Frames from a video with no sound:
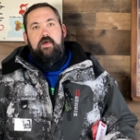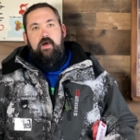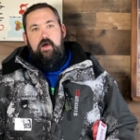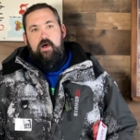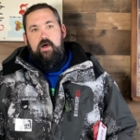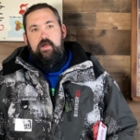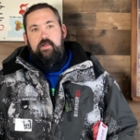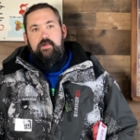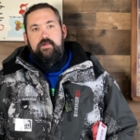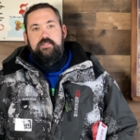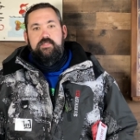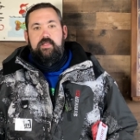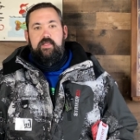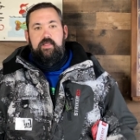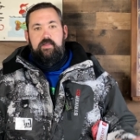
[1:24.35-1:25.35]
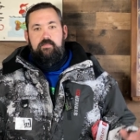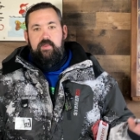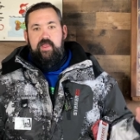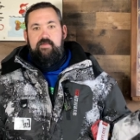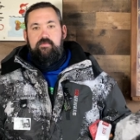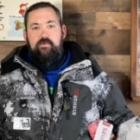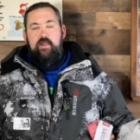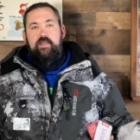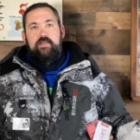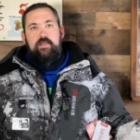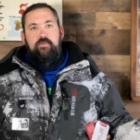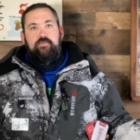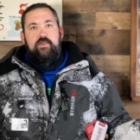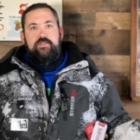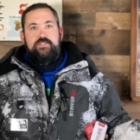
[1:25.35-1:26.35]
augers, and we have great
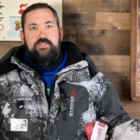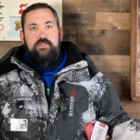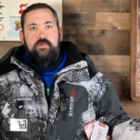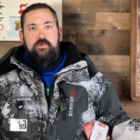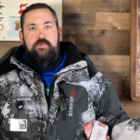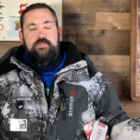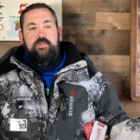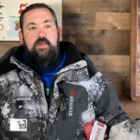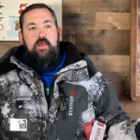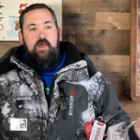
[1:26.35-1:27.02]
deals on suits.